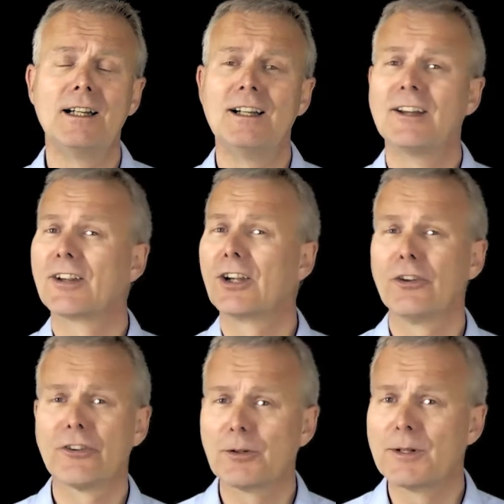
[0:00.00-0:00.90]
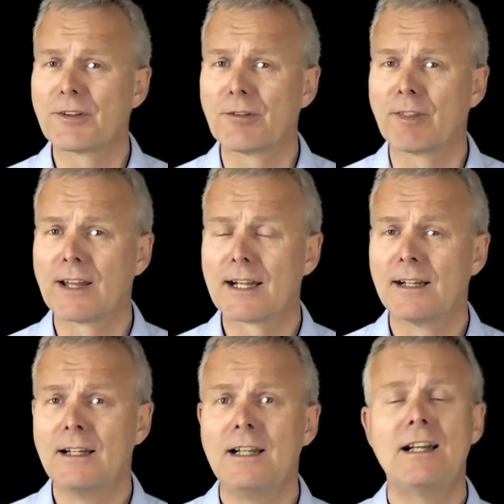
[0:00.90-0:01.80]
As a consequence of that,
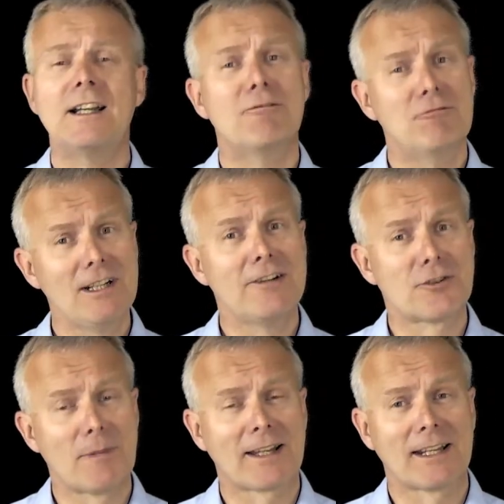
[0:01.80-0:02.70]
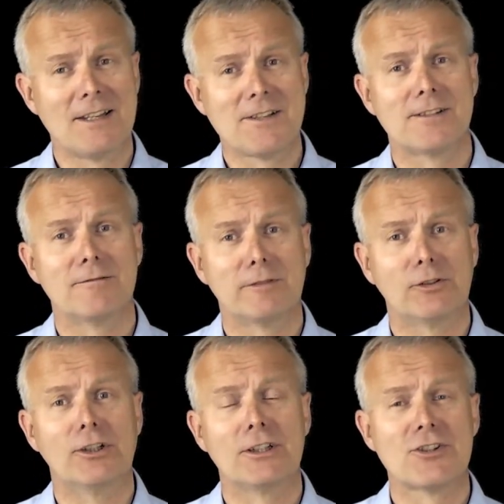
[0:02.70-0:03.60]
really traumatic incident for
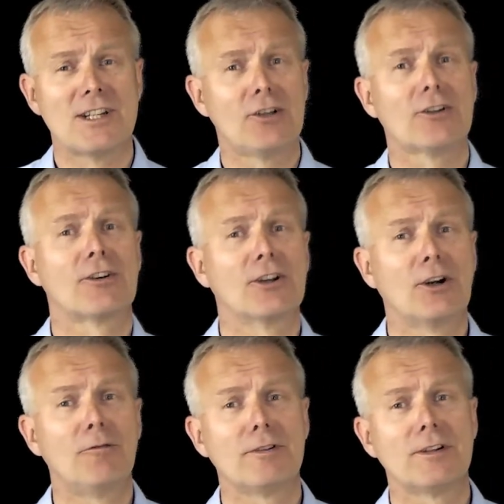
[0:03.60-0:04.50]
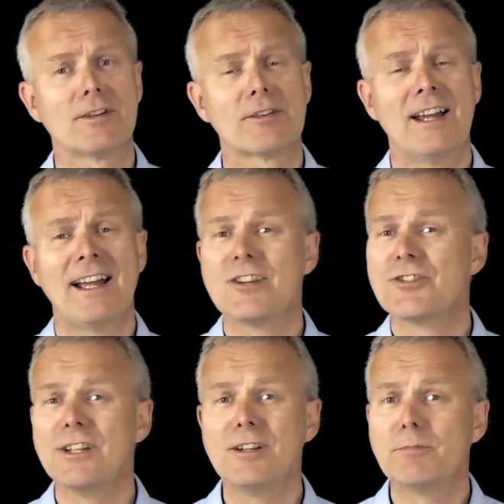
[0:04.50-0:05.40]
her, she lost her confidence and
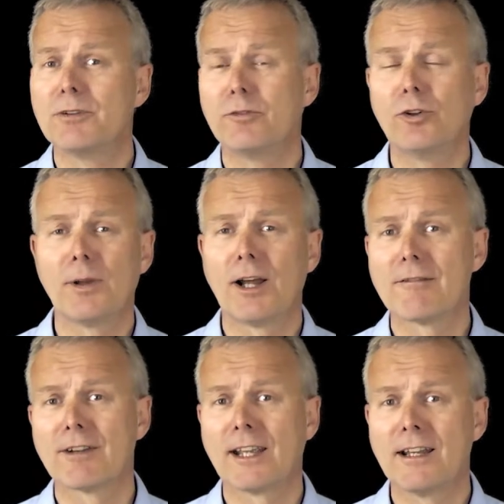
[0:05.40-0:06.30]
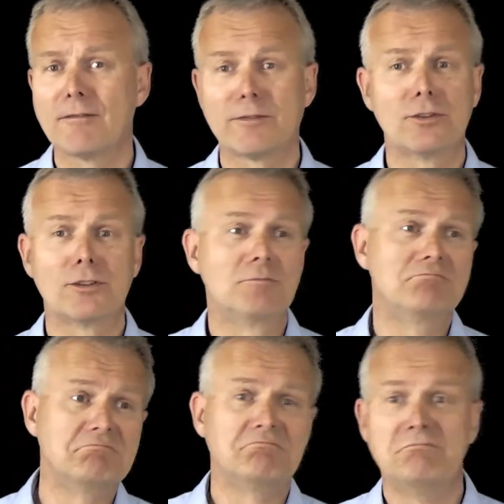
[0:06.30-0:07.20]
she didn't perform live again for
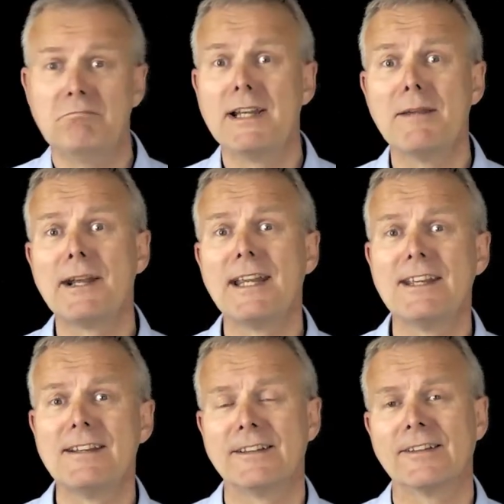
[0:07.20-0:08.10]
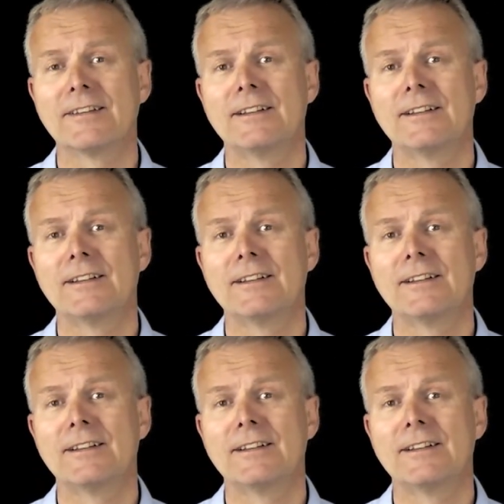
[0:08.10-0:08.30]
many, many years.